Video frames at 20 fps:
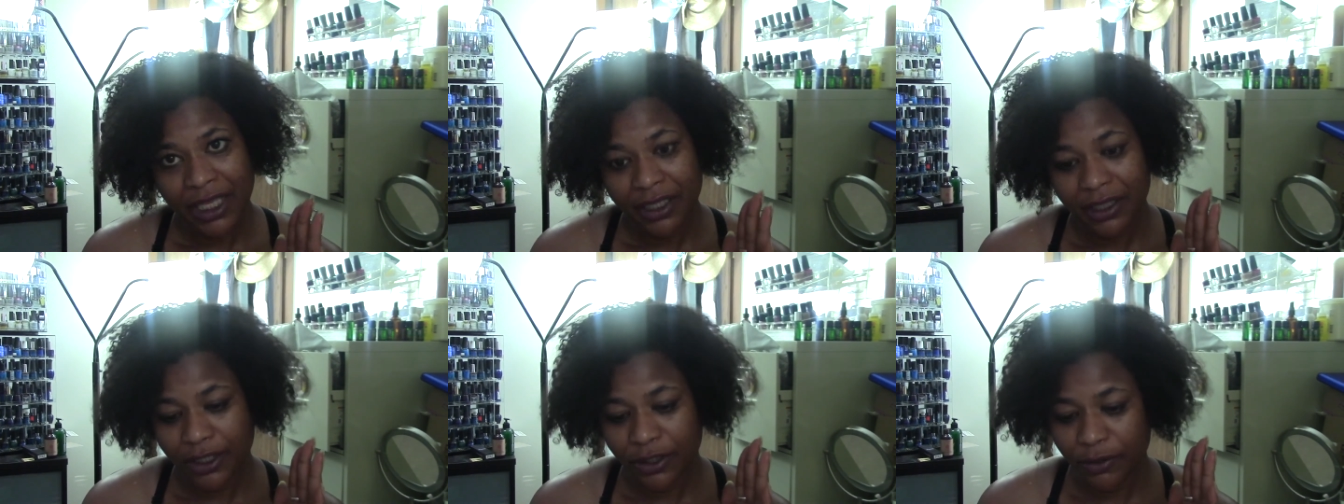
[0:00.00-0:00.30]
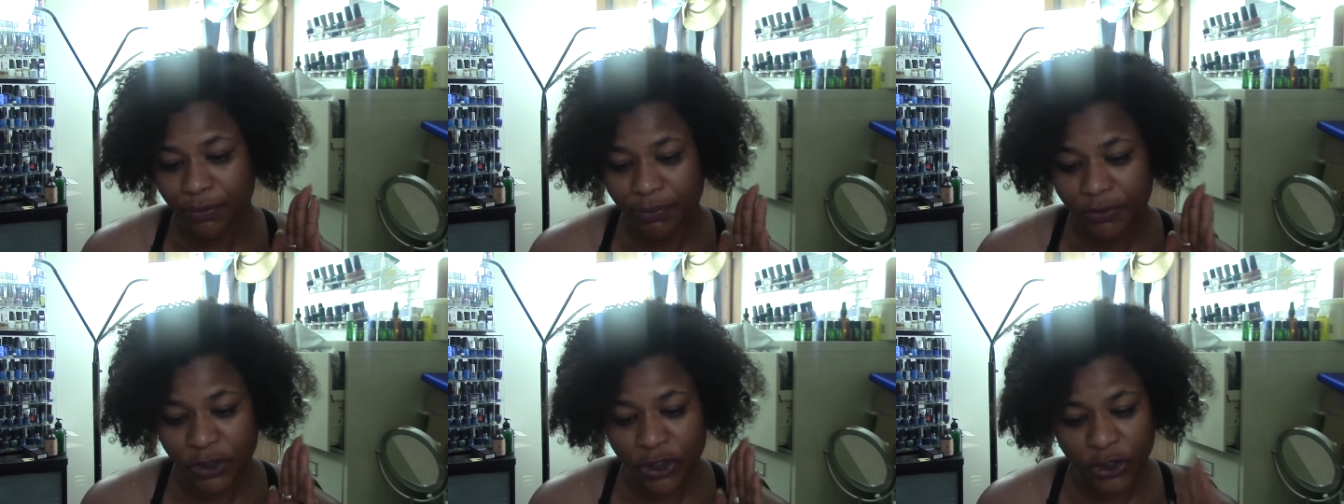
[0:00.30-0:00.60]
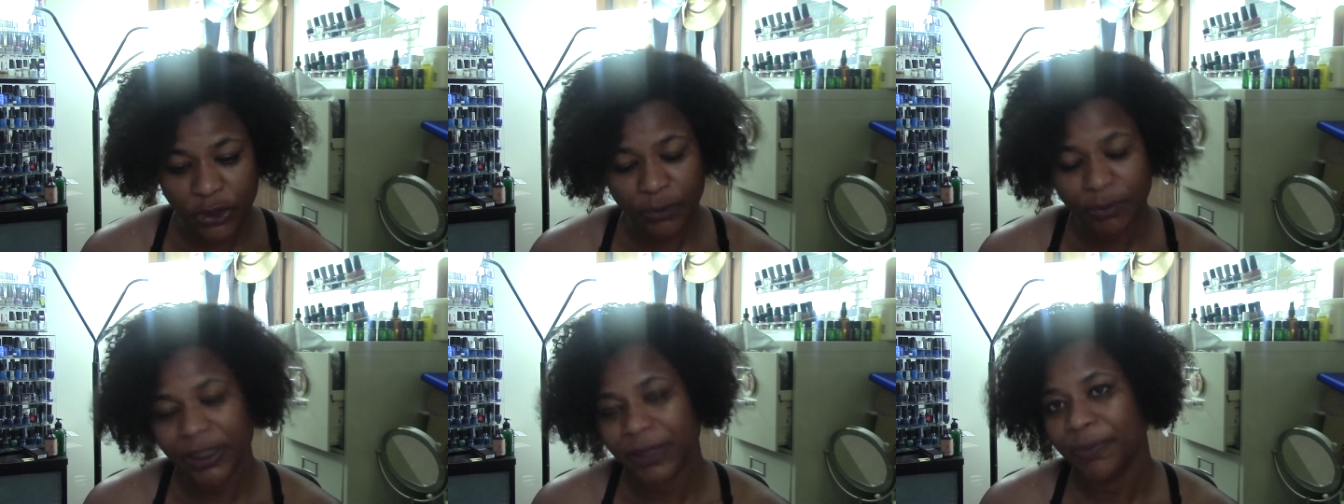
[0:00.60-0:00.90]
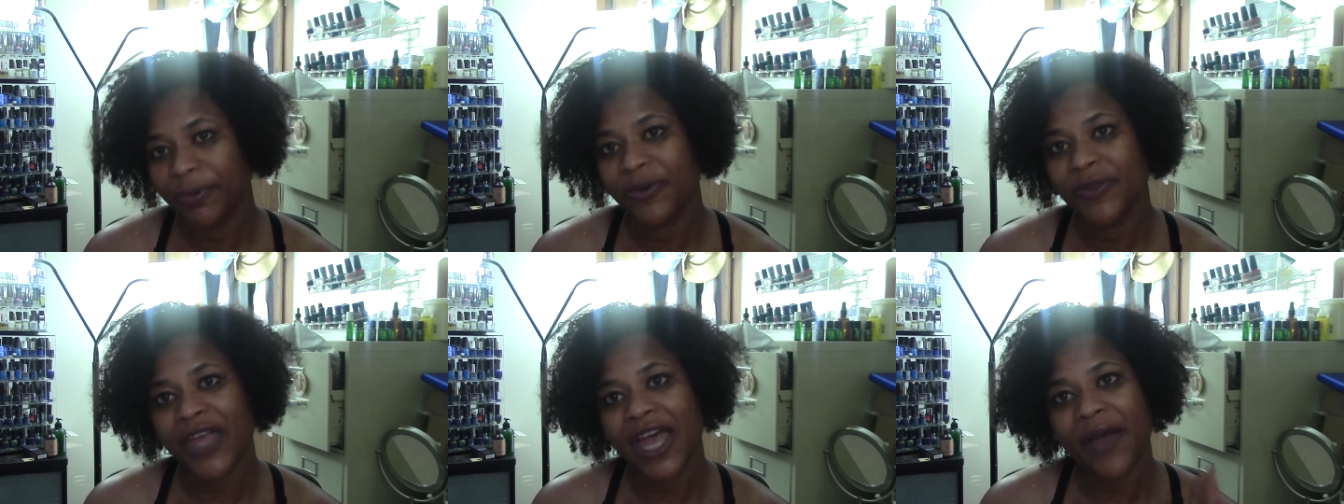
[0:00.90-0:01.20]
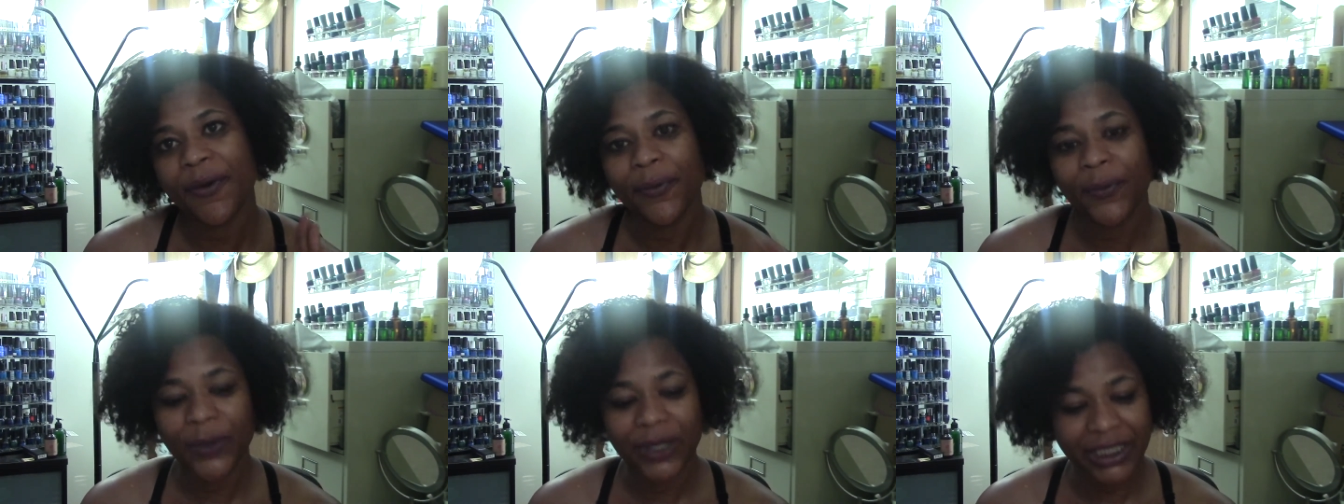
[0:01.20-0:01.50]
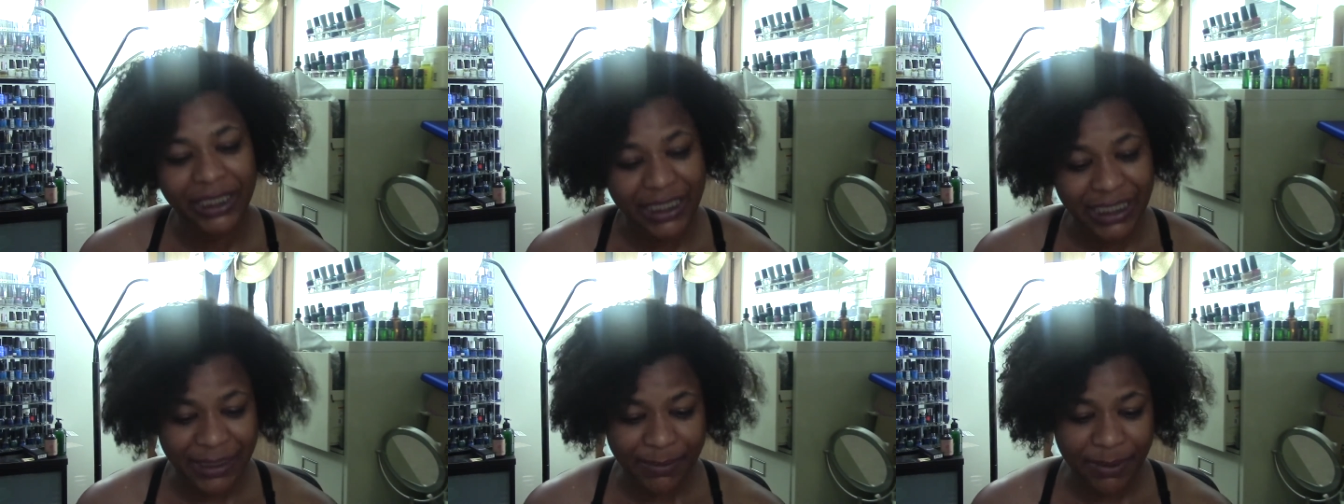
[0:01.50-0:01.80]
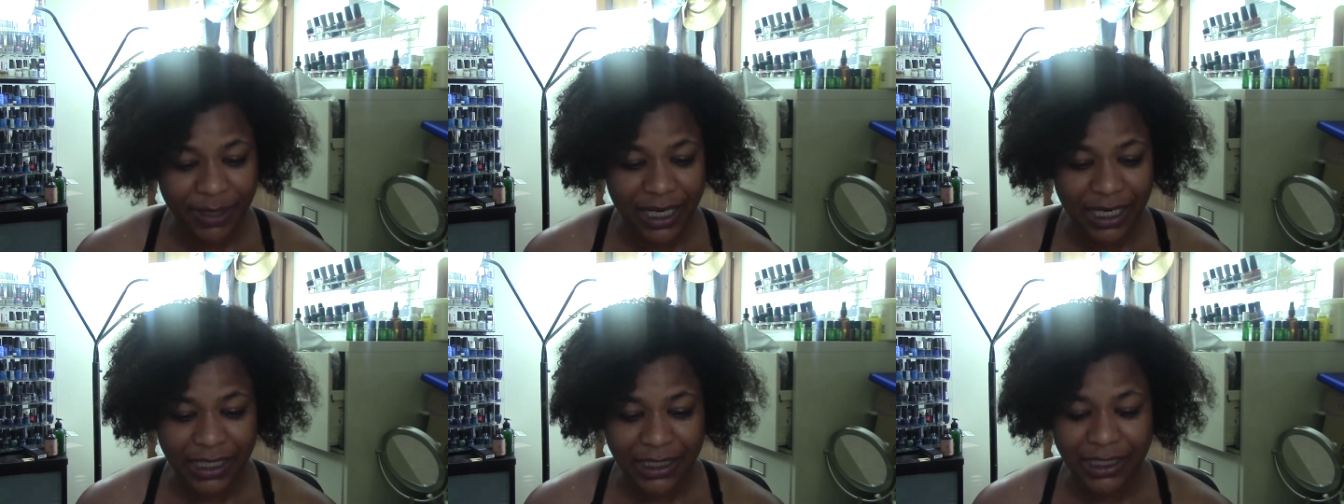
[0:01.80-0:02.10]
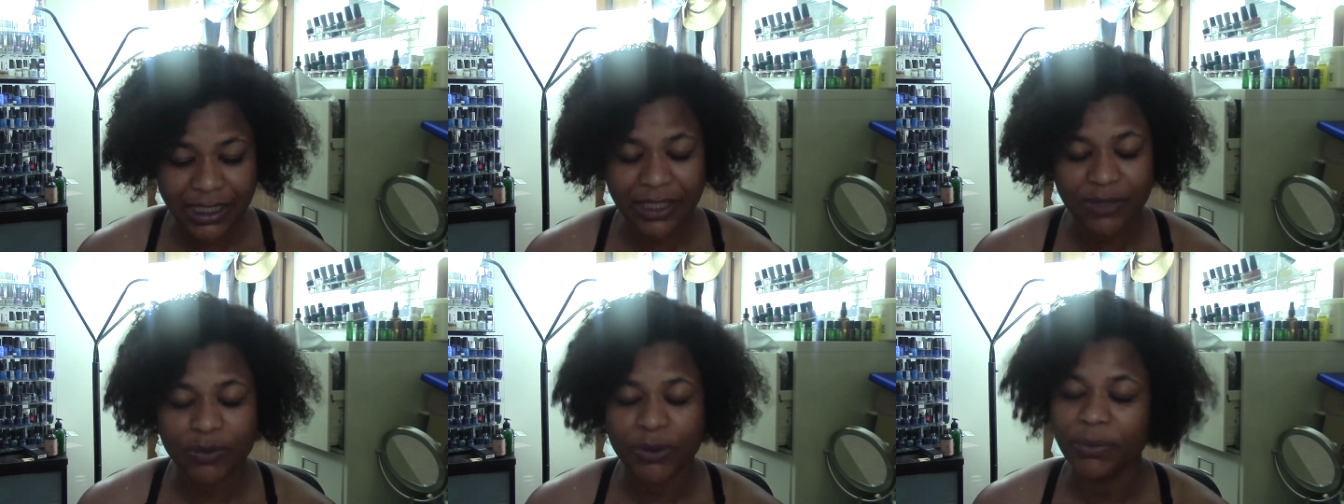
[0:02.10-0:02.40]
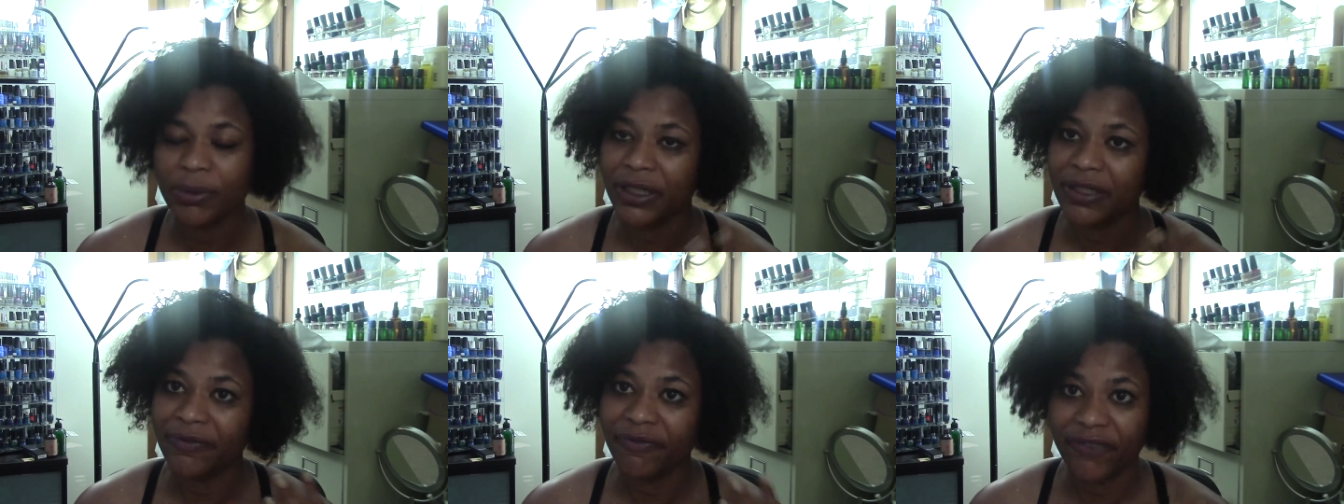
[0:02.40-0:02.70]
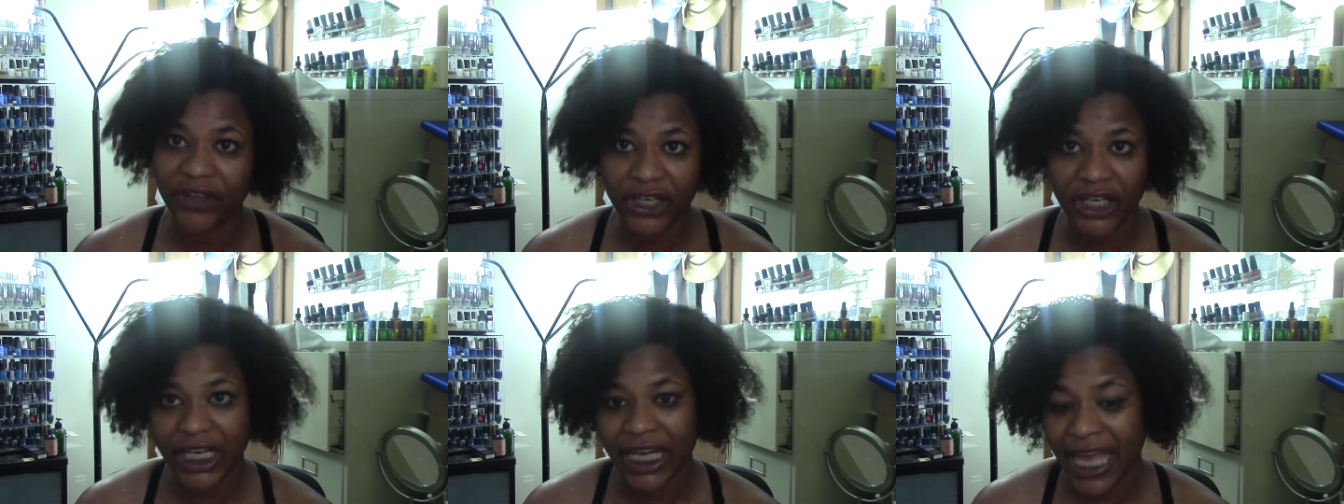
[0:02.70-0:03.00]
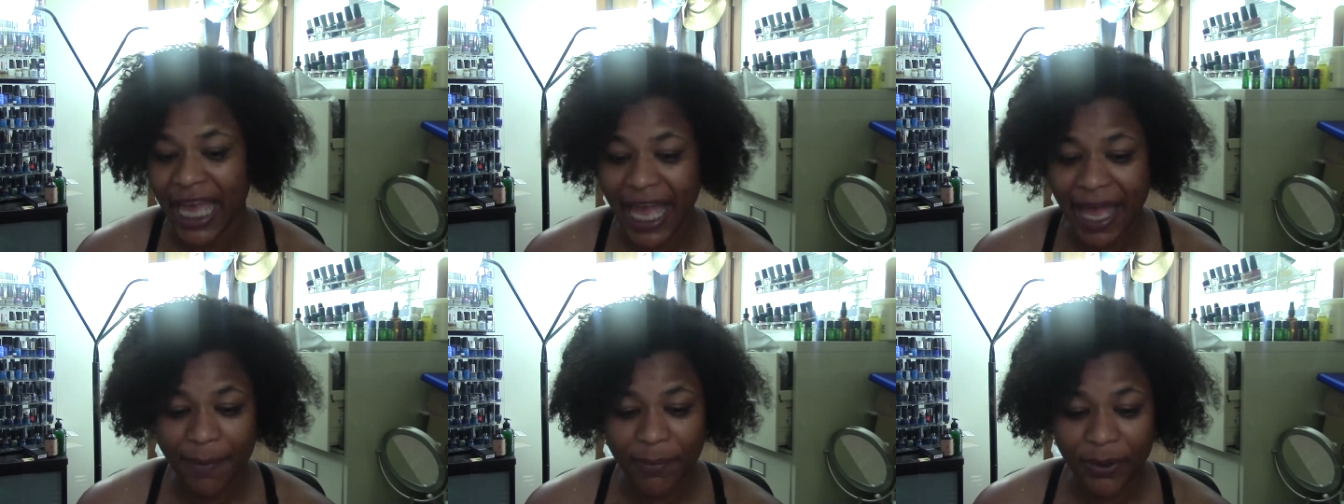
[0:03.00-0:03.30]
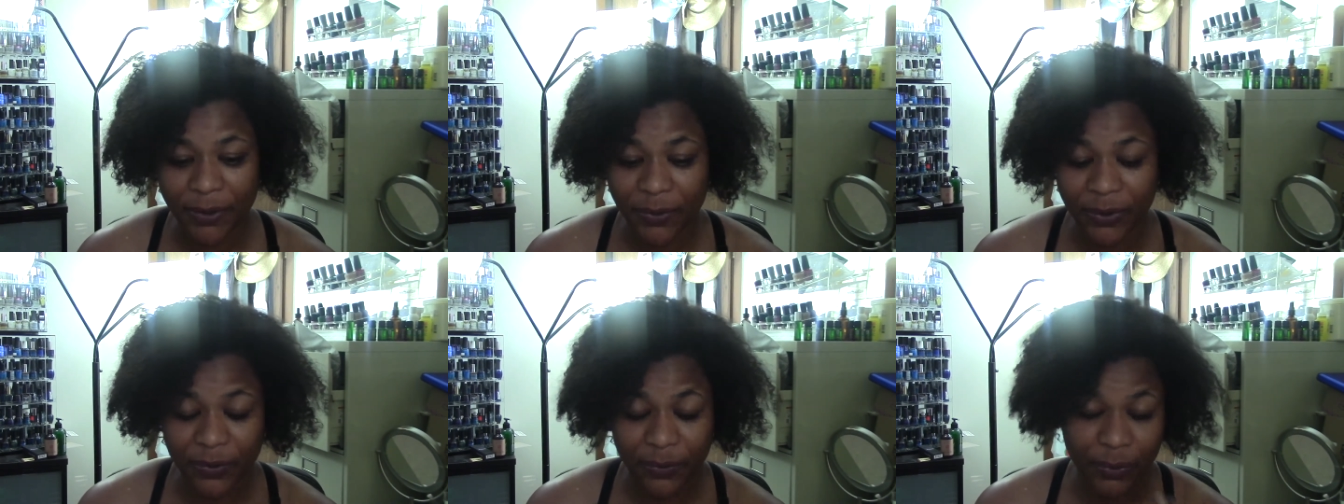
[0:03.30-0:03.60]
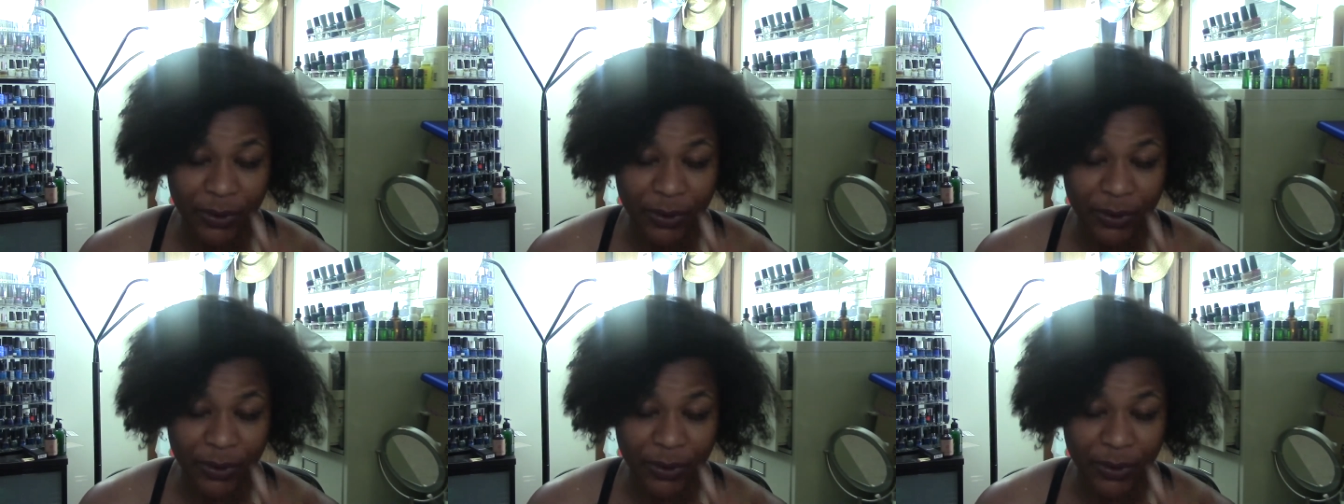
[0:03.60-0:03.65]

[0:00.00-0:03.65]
the two people that win these prizes will be very happy with